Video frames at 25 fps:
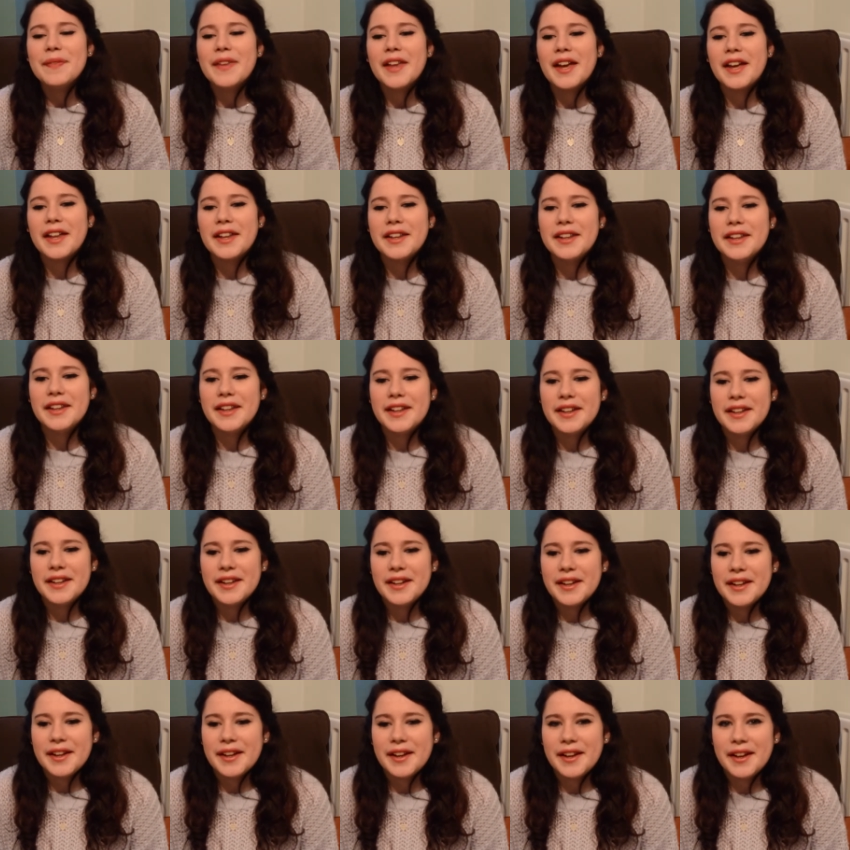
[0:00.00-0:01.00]
And
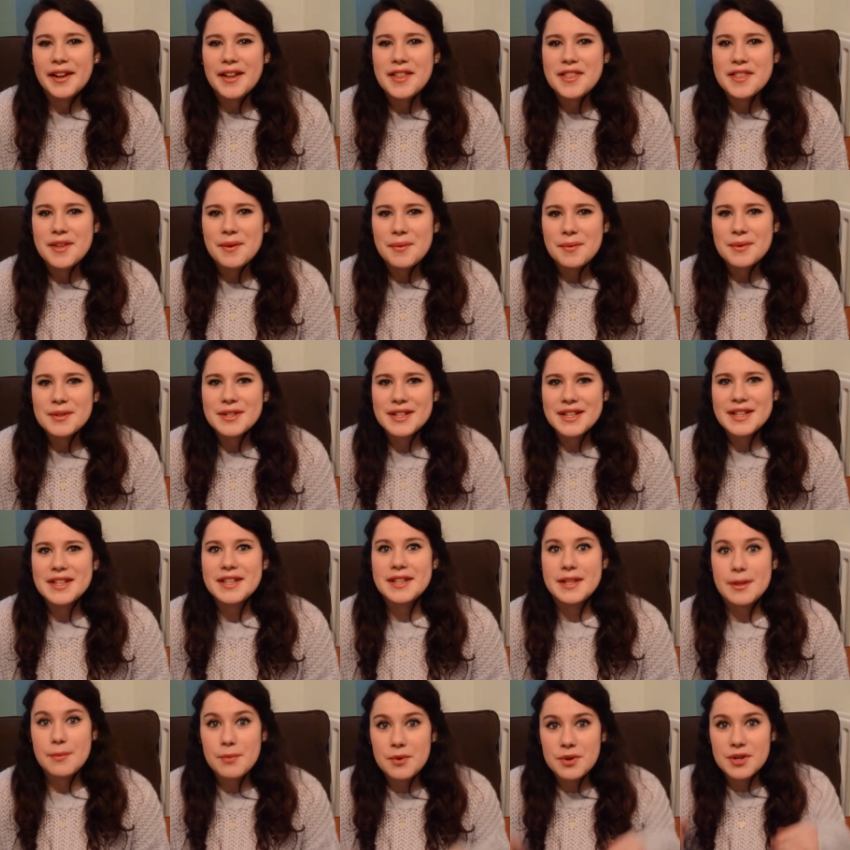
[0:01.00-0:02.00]
they would
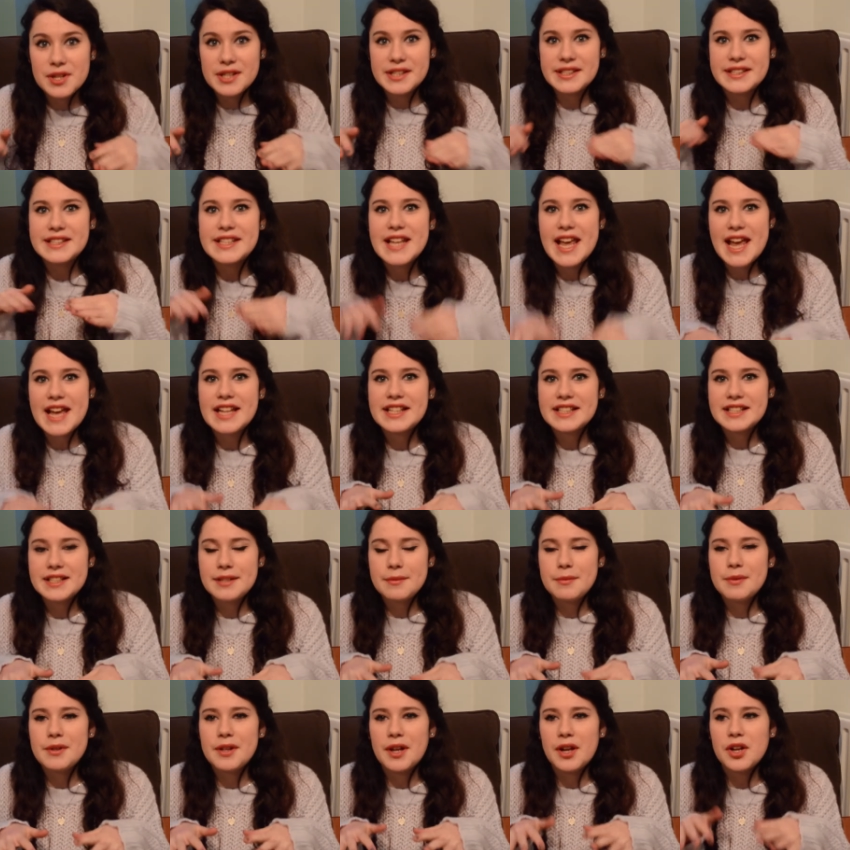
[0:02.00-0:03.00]
they would insist,
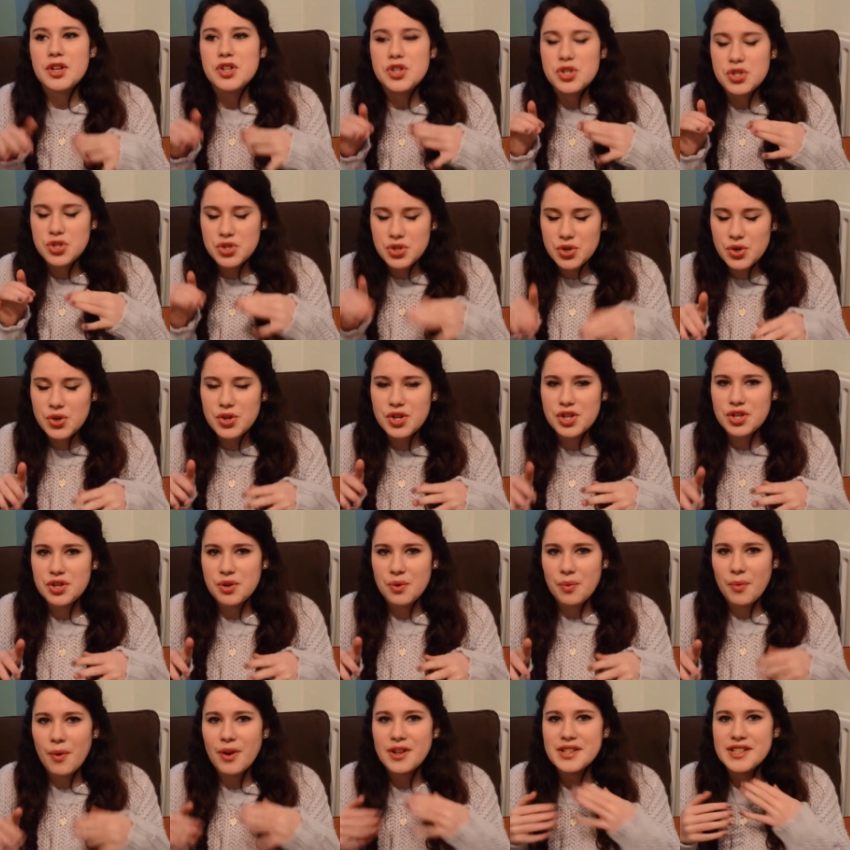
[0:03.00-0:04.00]
"Are you sure you
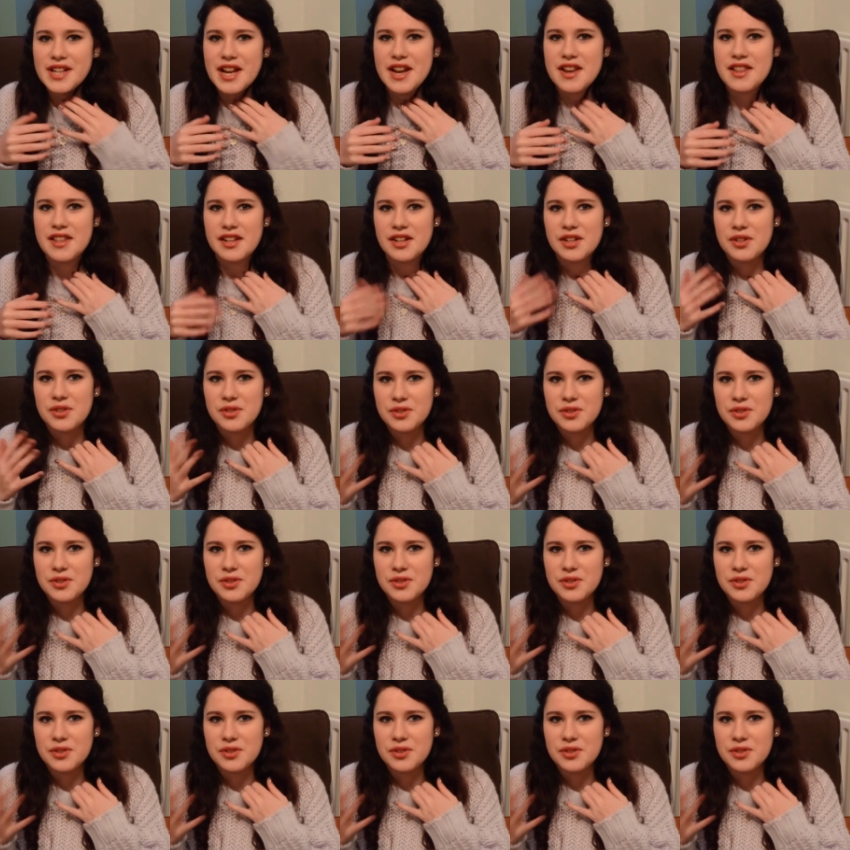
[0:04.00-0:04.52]
don't want anything?